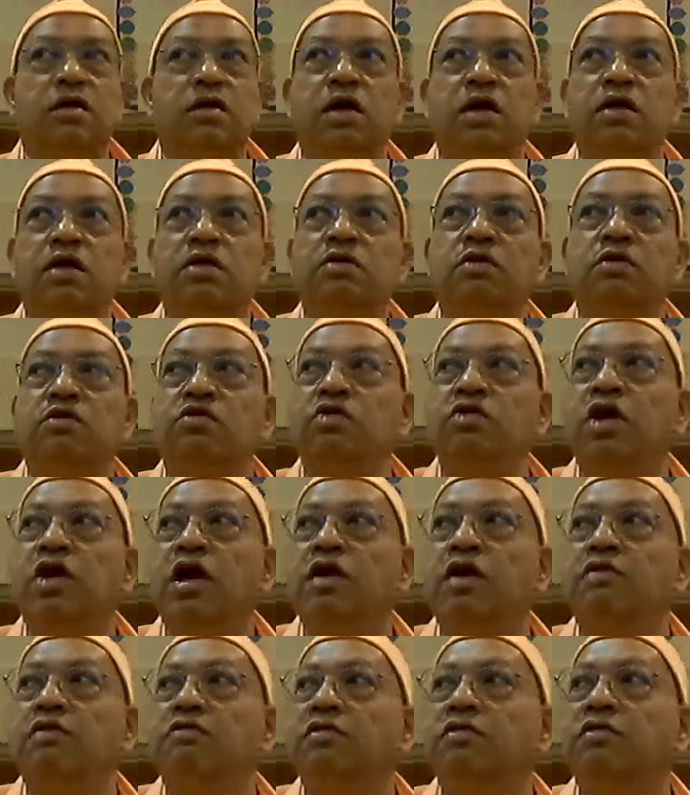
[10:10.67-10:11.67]
and
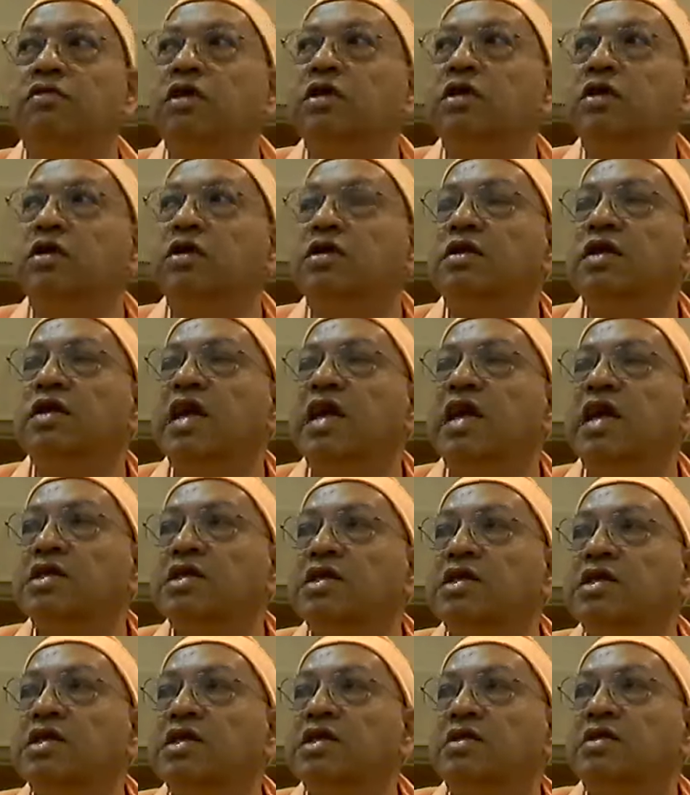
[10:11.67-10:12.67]
then we have the
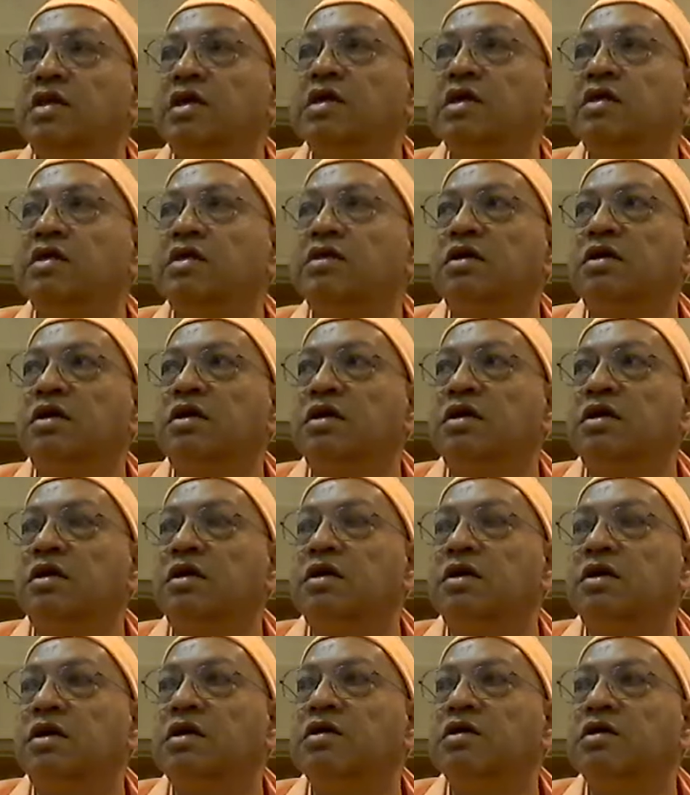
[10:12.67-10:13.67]
next stage
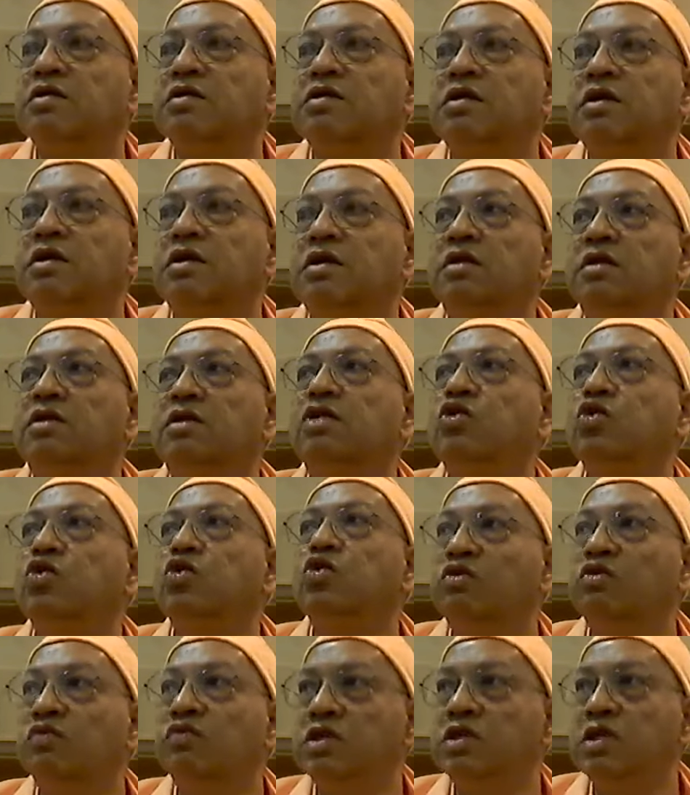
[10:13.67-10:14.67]
is
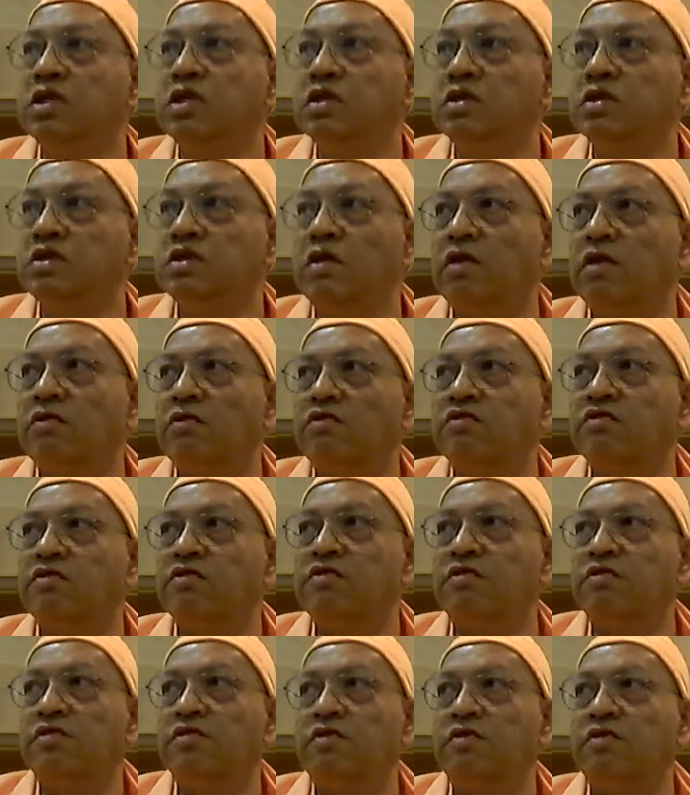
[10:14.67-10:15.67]
the universal self.